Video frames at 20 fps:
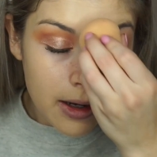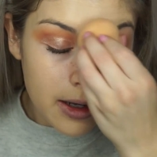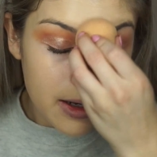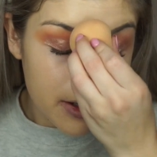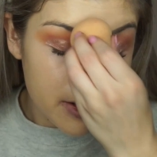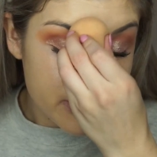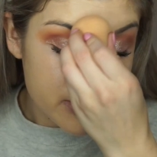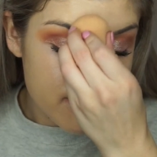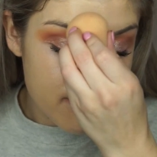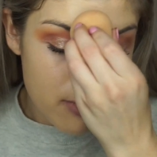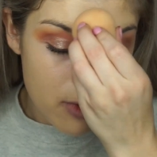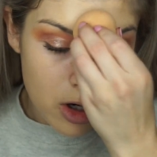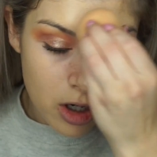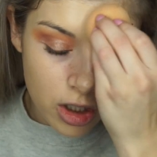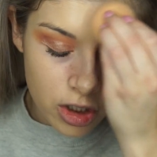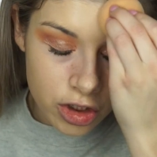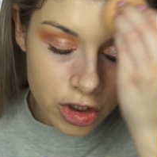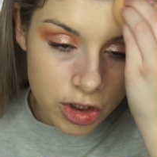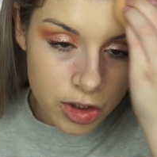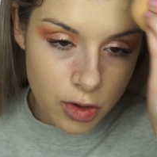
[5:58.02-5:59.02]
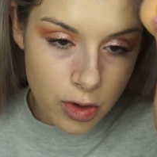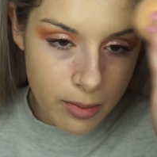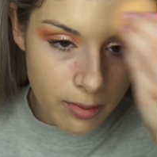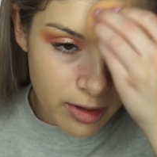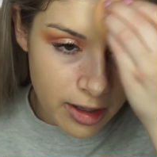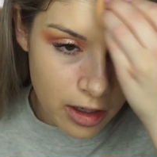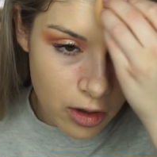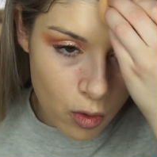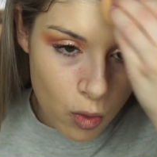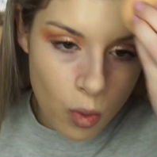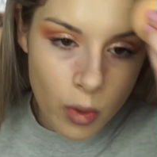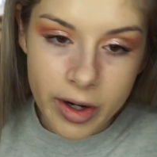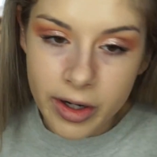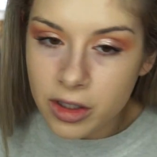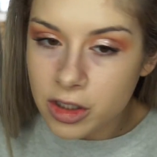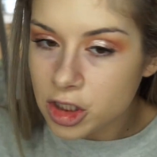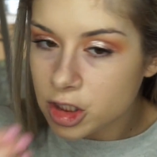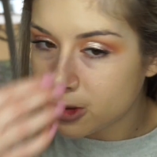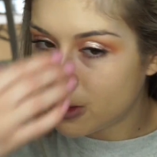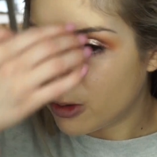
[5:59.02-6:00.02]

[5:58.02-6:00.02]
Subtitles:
and it's March. So I'm like, where's